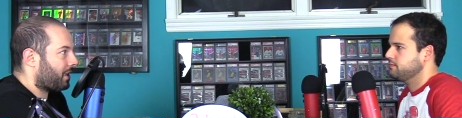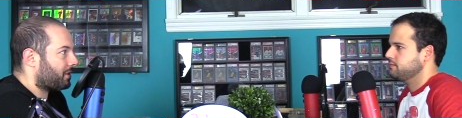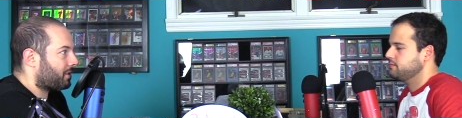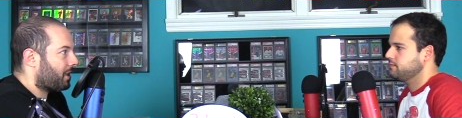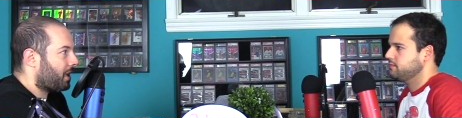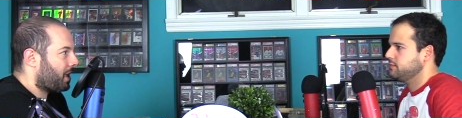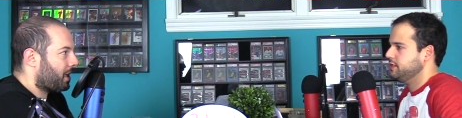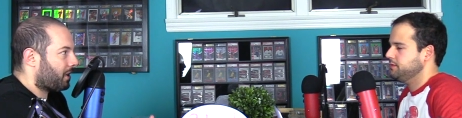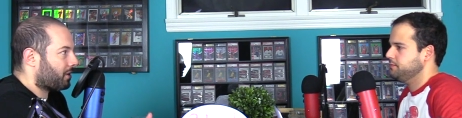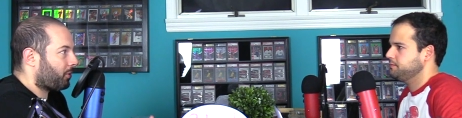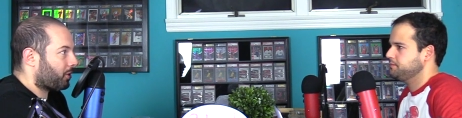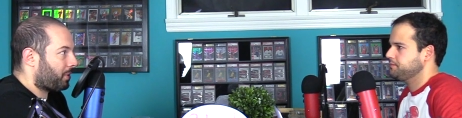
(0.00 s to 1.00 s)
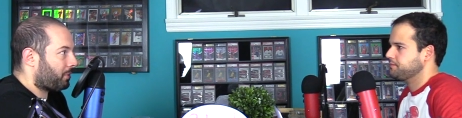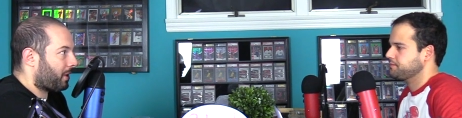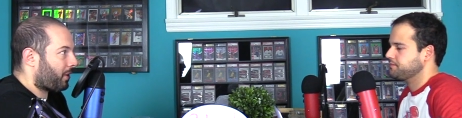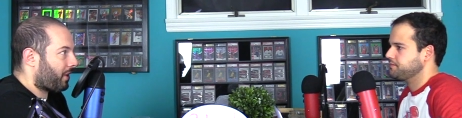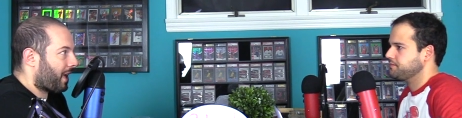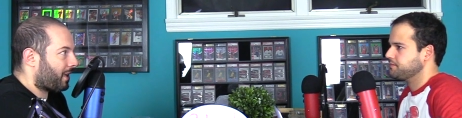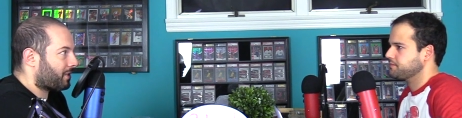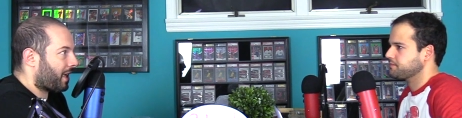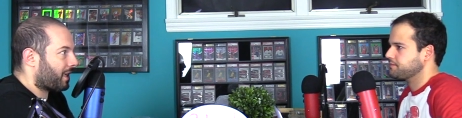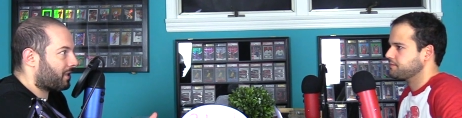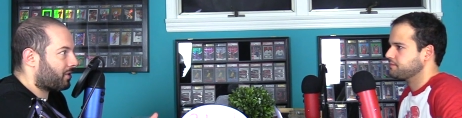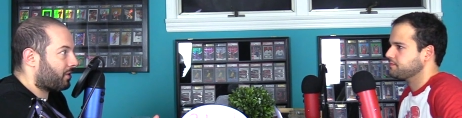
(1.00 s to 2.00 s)
Speaker 1: tenants. Because yeah. most people I know that house
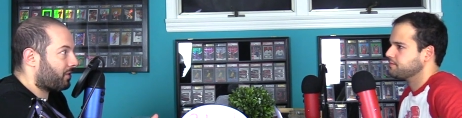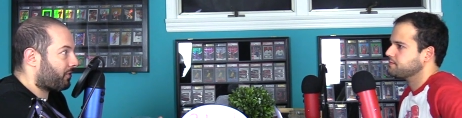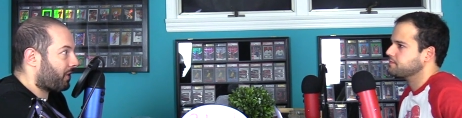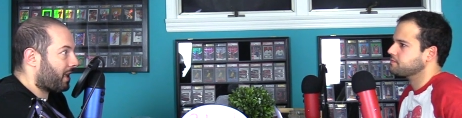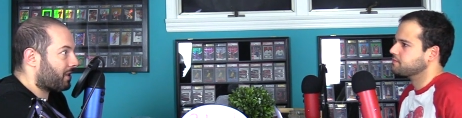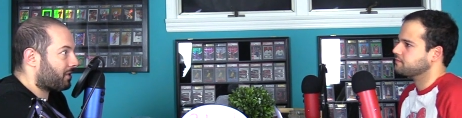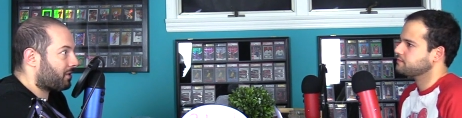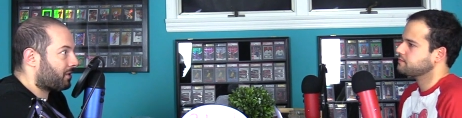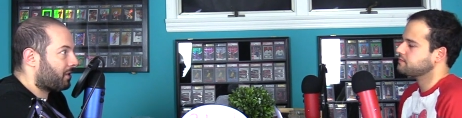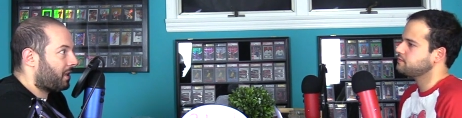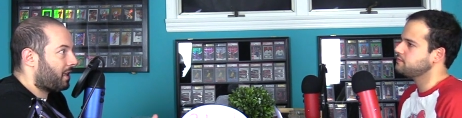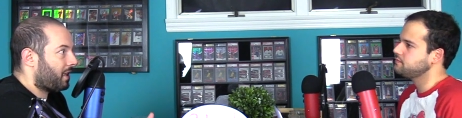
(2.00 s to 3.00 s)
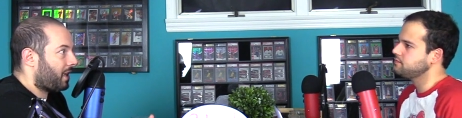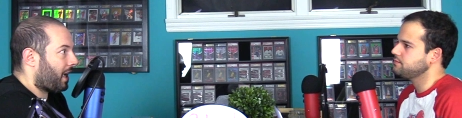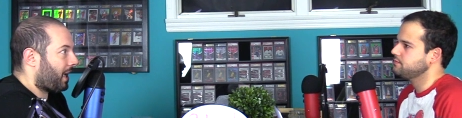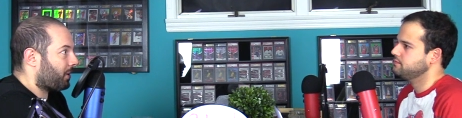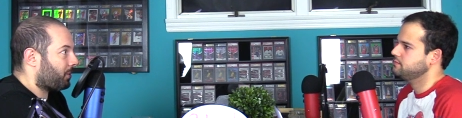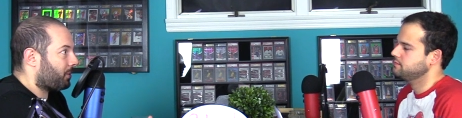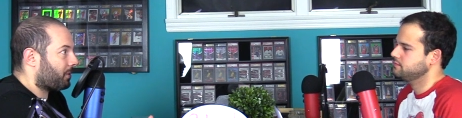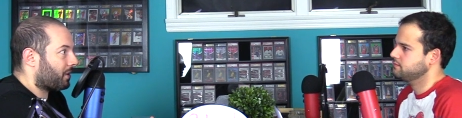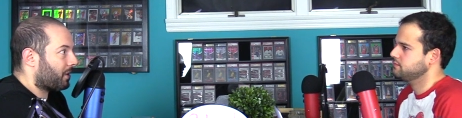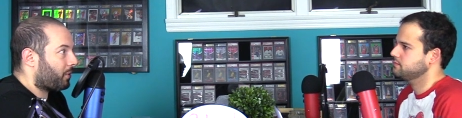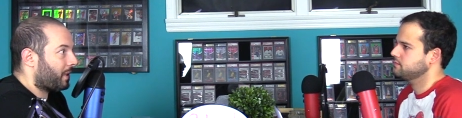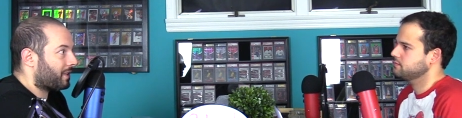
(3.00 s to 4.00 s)
hack it's to friends and
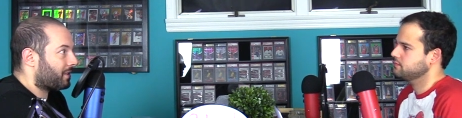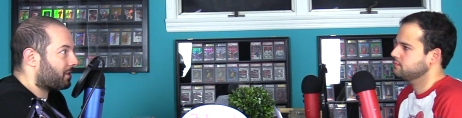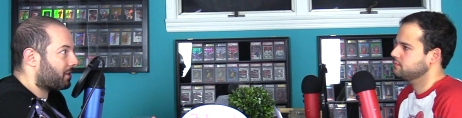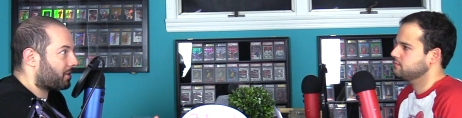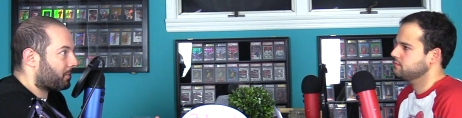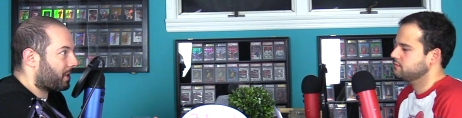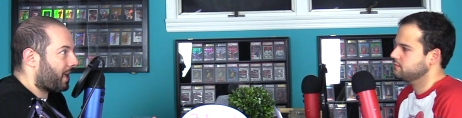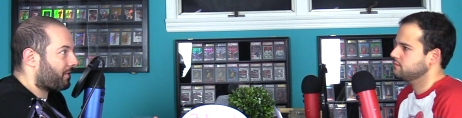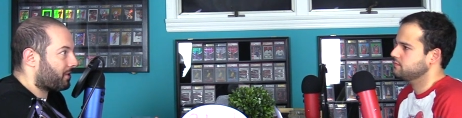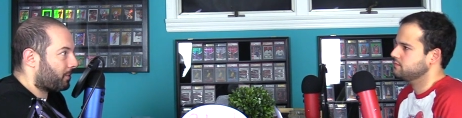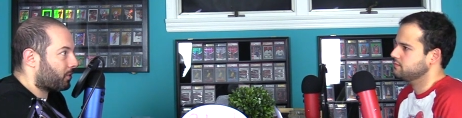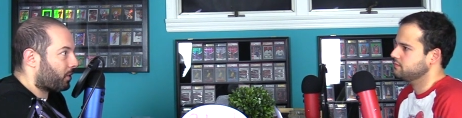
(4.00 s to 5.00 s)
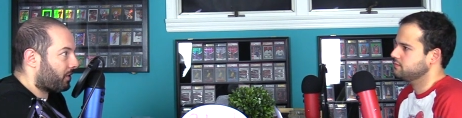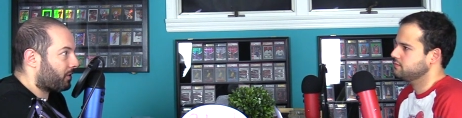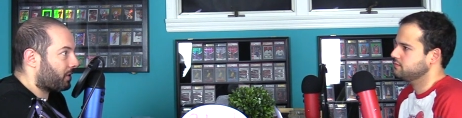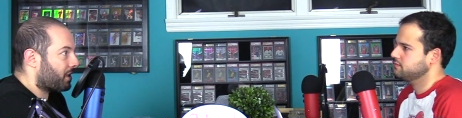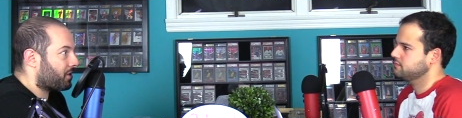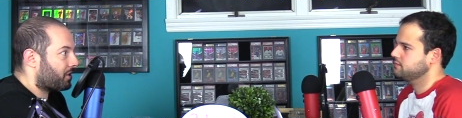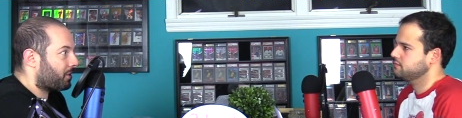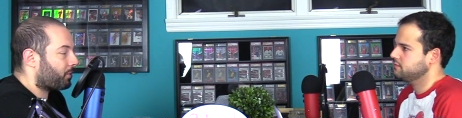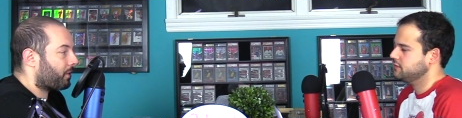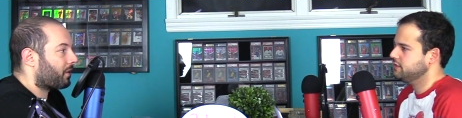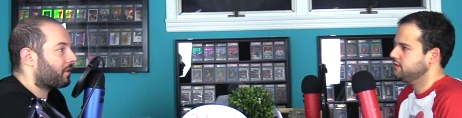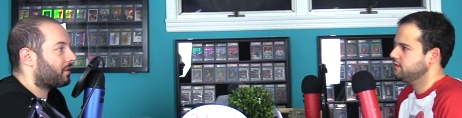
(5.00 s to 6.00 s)
or acquaintances, someone they have some sort of relationship
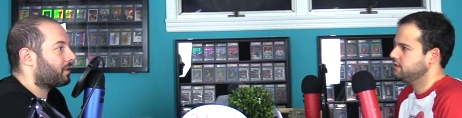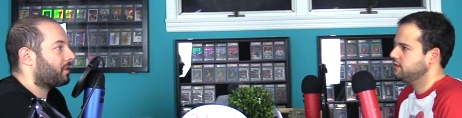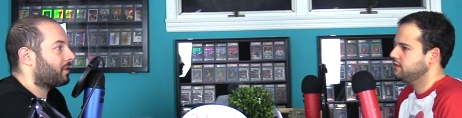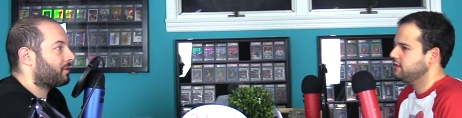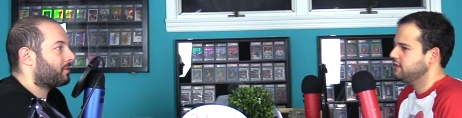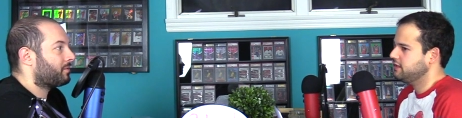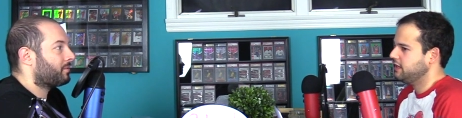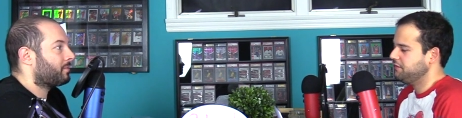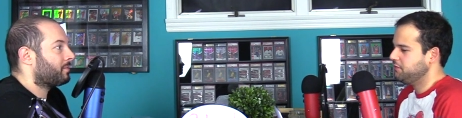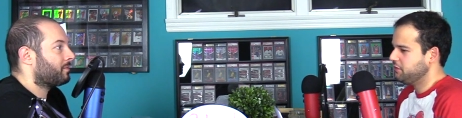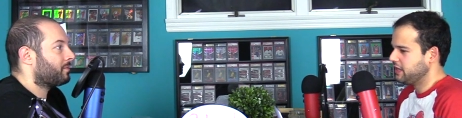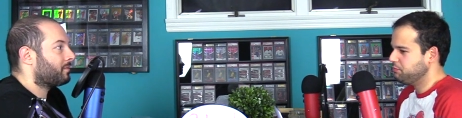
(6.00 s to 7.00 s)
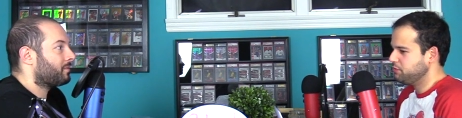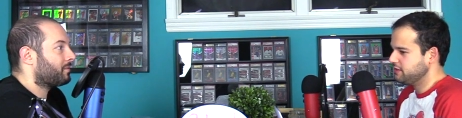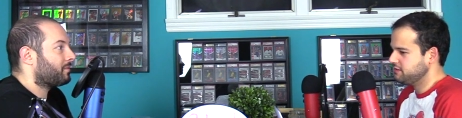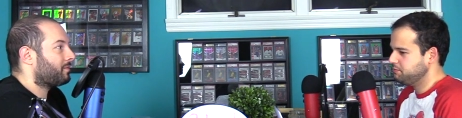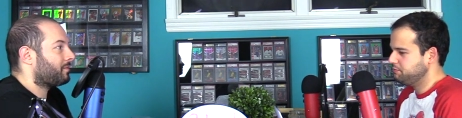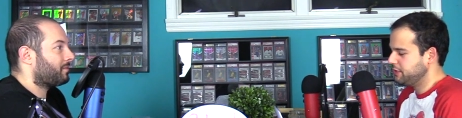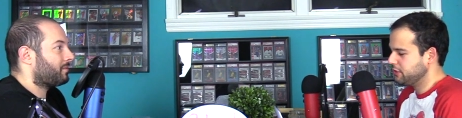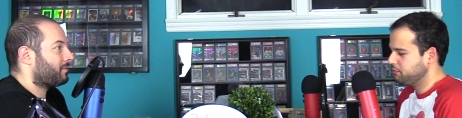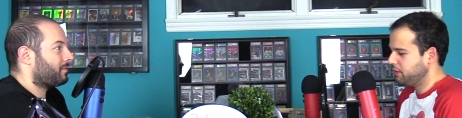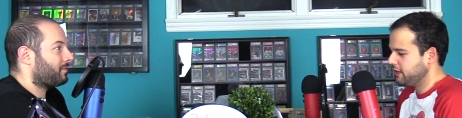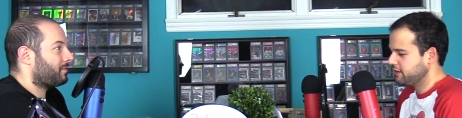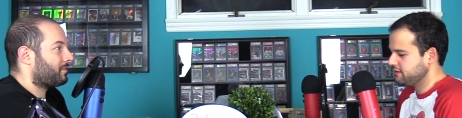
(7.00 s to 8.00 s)
with.
Speaker 2: Yeah. I feel like I plugged in bigger
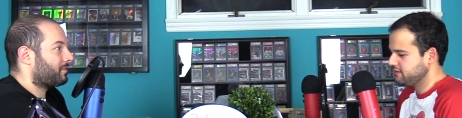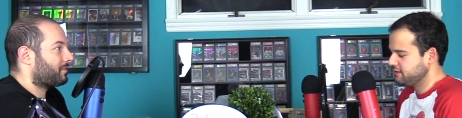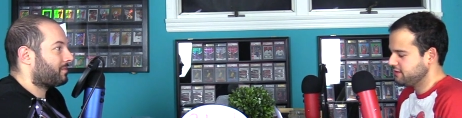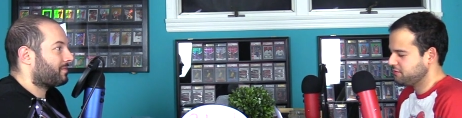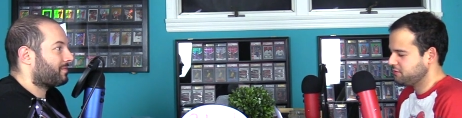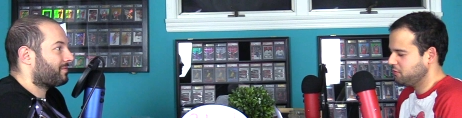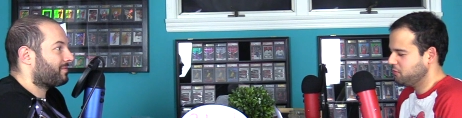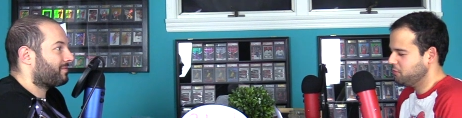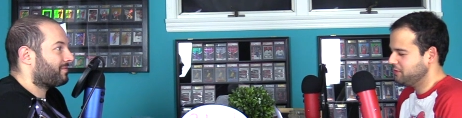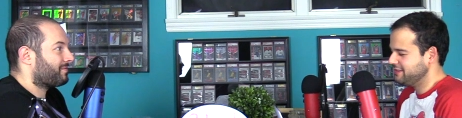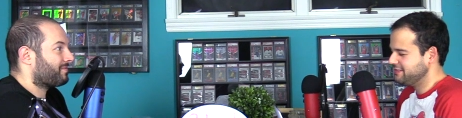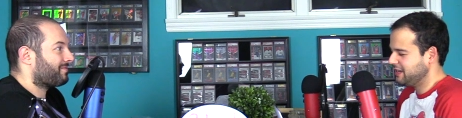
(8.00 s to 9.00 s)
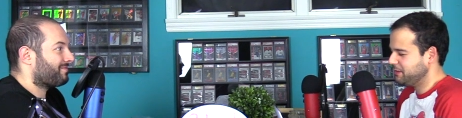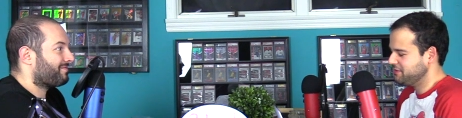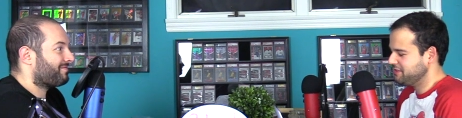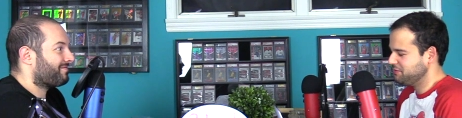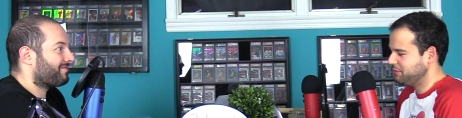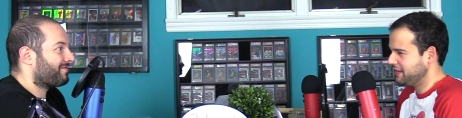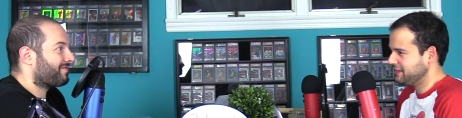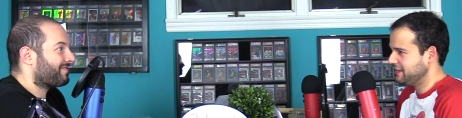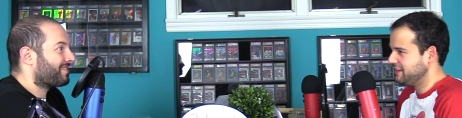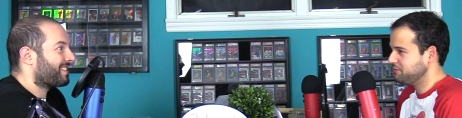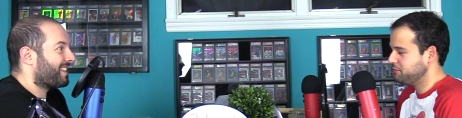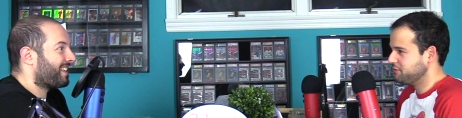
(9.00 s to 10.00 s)
pockets like so many times in this
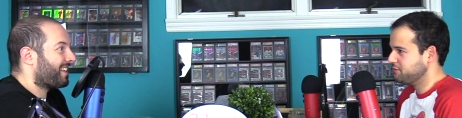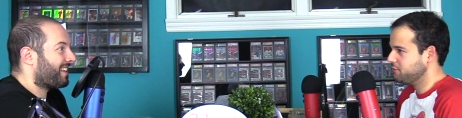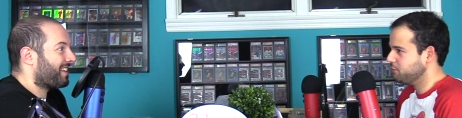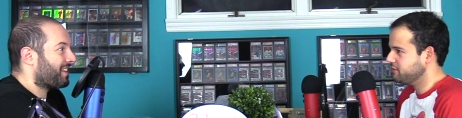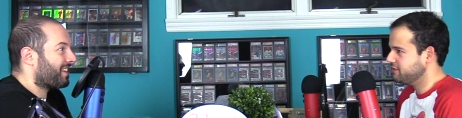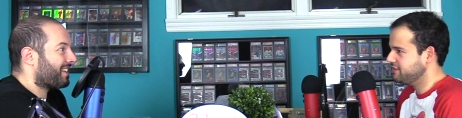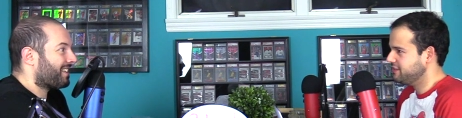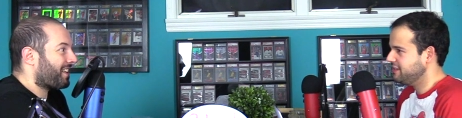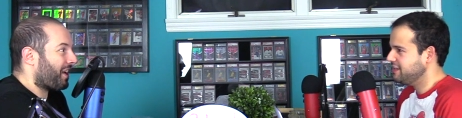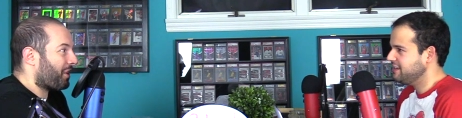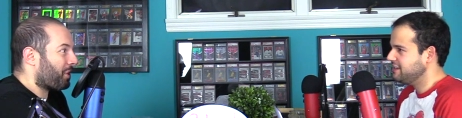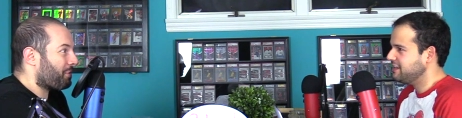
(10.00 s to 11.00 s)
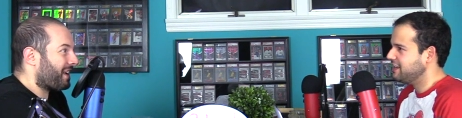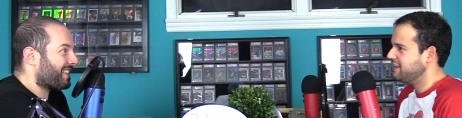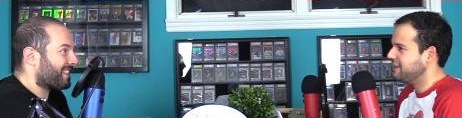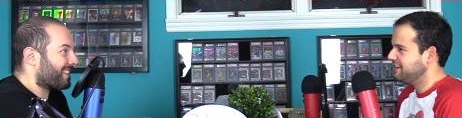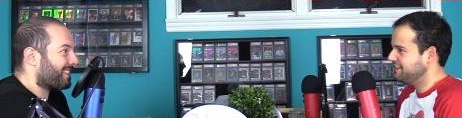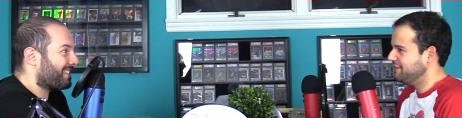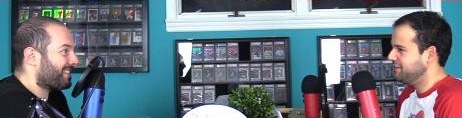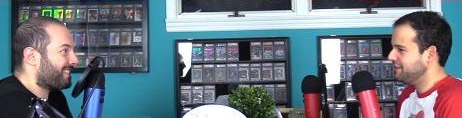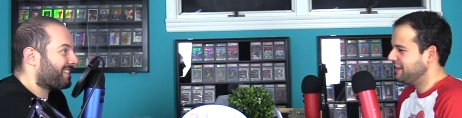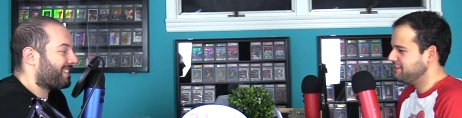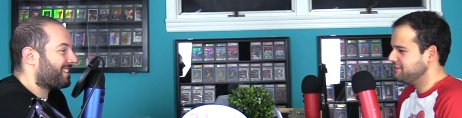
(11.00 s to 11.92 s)
podcast, but they're so good. They are amazing. I know. I